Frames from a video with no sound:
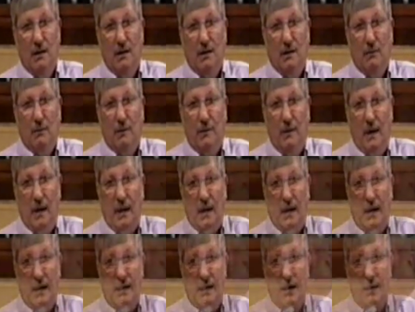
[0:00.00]
When they
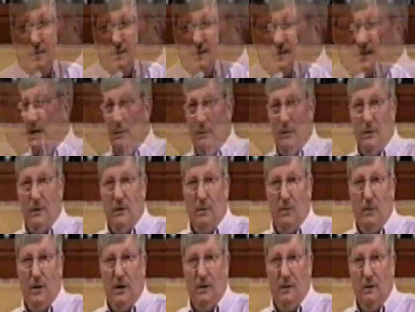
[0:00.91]
got upset with their
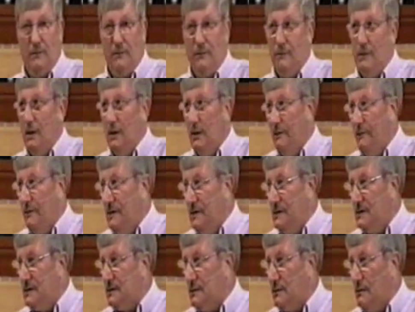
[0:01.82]
brother for all of
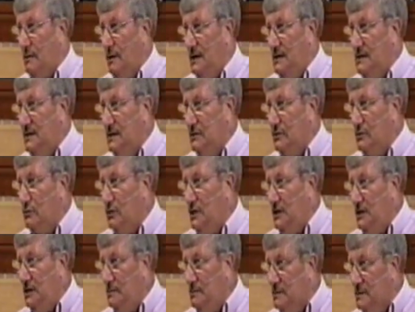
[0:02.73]
his crazy
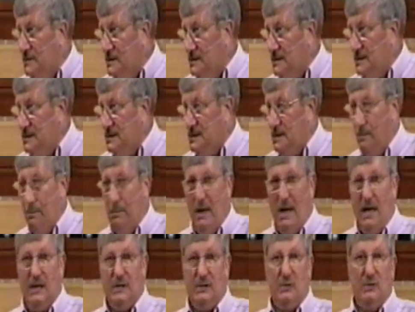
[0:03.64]
dreams, this is the
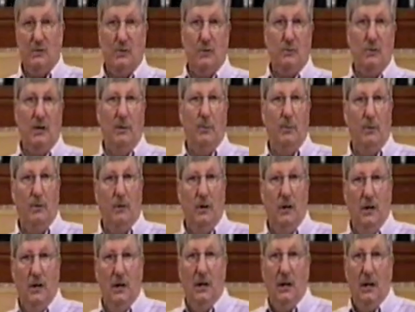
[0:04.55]
master dreamer.
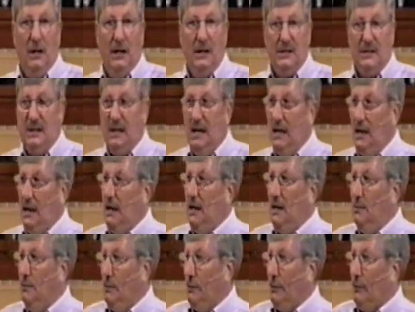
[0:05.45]
Let's take
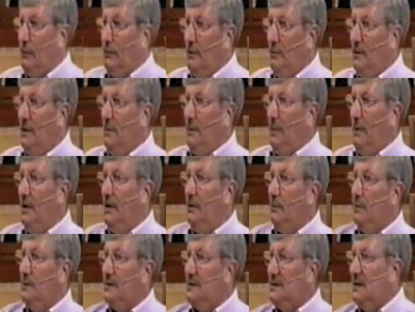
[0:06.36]
him, we'll throw him in a pit,
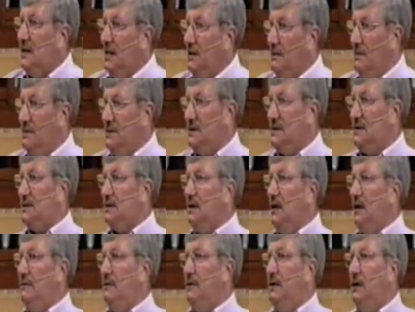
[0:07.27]
we'll sell him as a
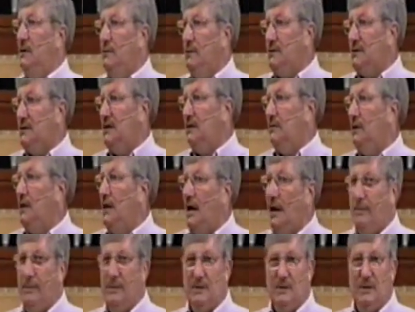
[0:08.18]
slave, and then we'll see what
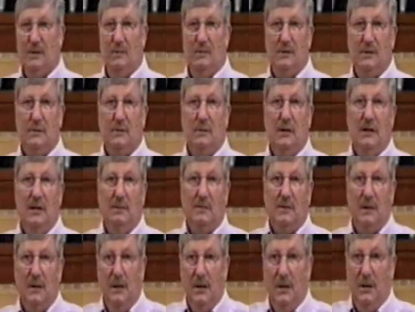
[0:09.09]
happens to his dreams.
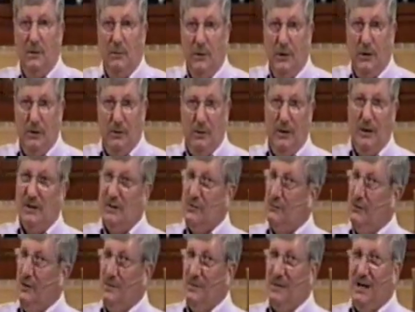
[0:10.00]
Well, you know what? His
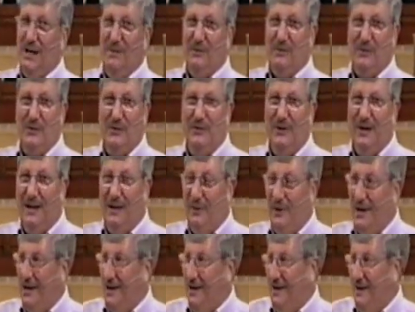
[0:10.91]
dreams came true anyway,
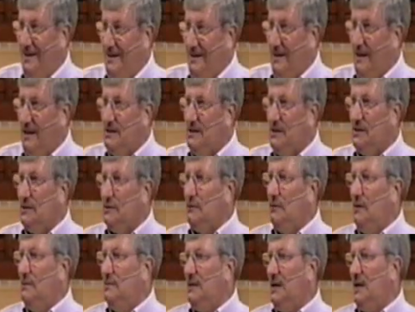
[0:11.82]
because his
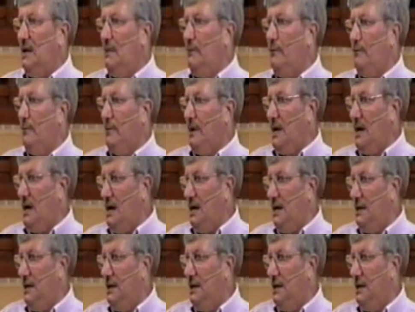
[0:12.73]
dreams came from God.